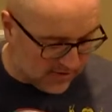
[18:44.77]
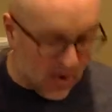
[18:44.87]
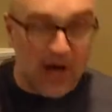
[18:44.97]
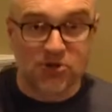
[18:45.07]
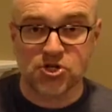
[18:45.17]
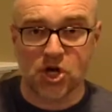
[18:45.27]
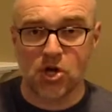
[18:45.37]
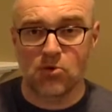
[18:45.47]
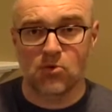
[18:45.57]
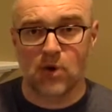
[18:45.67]
So I'll show
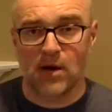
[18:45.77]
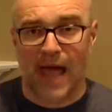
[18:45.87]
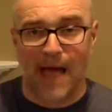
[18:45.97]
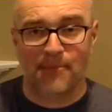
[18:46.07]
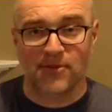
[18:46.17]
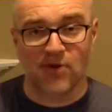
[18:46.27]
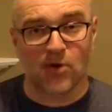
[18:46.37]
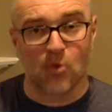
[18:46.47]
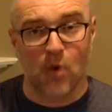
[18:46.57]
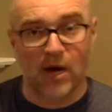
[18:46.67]
you what happens
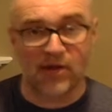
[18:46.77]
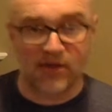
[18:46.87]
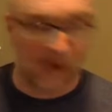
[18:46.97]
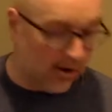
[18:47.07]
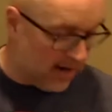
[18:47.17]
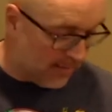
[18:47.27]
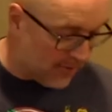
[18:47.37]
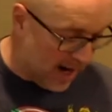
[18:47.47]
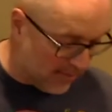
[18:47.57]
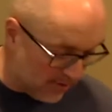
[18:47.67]
on one of these RNA
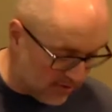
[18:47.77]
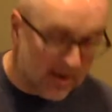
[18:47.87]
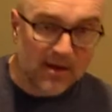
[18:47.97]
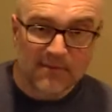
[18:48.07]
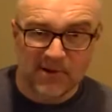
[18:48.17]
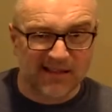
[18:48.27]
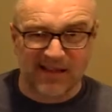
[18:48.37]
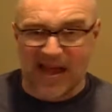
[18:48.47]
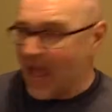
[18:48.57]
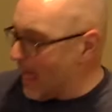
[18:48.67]
primers, but it's going to